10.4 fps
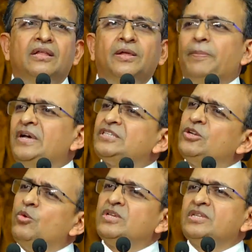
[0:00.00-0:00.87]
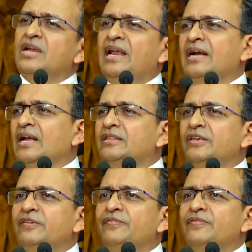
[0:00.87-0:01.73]
The person who was the late
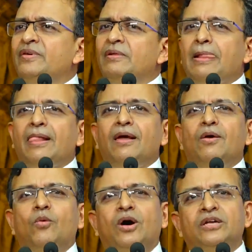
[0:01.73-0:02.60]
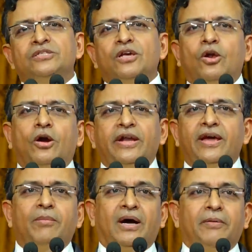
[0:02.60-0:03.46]
Latif was Lord
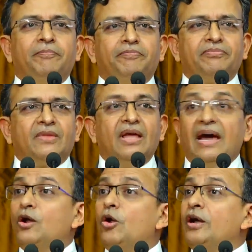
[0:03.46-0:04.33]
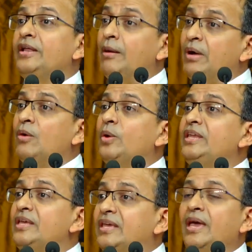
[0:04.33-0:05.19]
Yama. And Lord Yama,
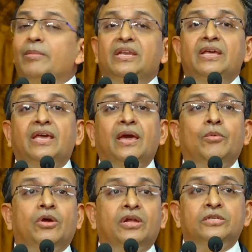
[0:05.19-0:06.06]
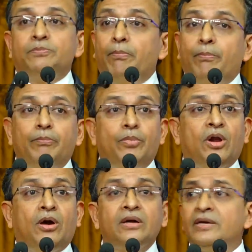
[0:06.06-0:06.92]
when he came in, he came on his
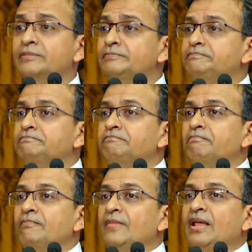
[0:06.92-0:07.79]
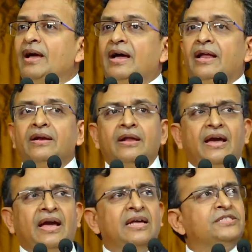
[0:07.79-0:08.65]
bullock. And
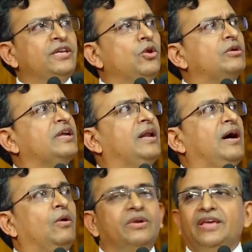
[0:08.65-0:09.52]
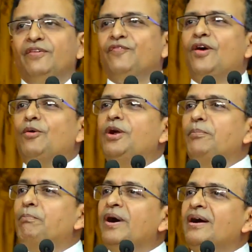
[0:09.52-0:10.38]
as he looked around, he found a
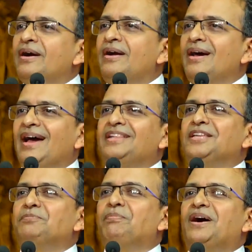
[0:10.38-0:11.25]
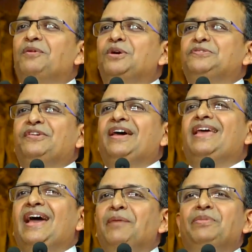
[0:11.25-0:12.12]
bird, and that bird was
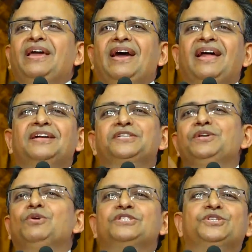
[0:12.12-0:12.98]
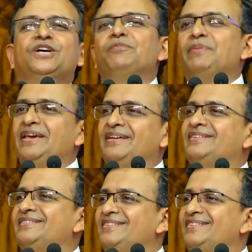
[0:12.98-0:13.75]
very happy and she was chirping.